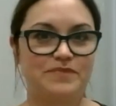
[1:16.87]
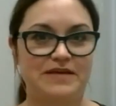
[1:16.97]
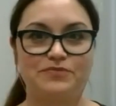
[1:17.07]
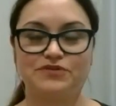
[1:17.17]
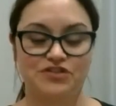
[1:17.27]

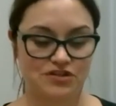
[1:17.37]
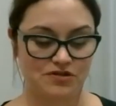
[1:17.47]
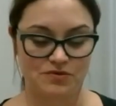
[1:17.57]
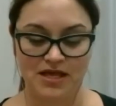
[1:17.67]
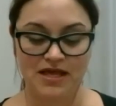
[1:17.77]
people
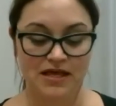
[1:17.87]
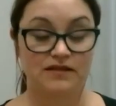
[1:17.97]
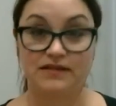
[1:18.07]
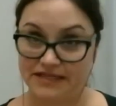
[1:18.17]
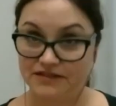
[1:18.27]
to
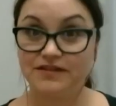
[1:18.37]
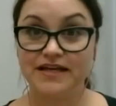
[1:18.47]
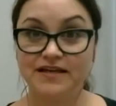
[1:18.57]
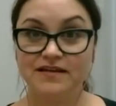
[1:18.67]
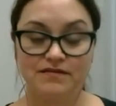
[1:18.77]

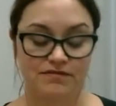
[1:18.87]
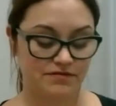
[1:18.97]
legally,